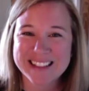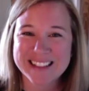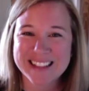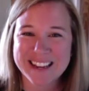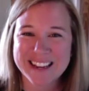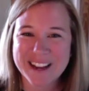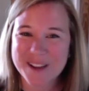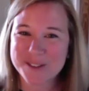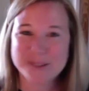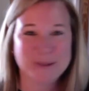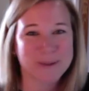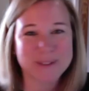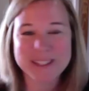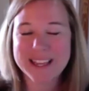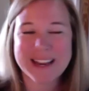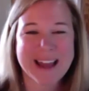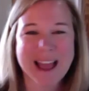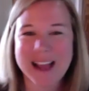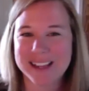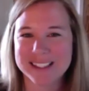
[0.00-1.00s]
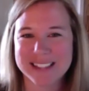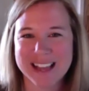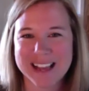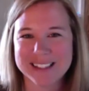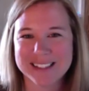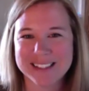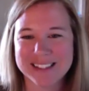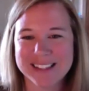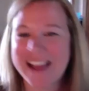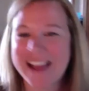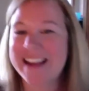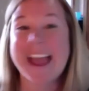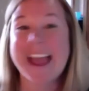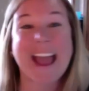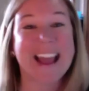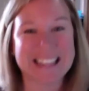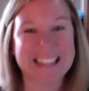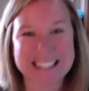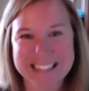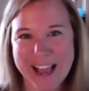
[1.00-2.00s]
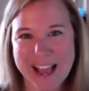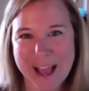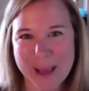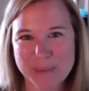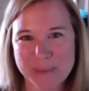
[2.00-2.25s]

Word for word: that now students can access at any time.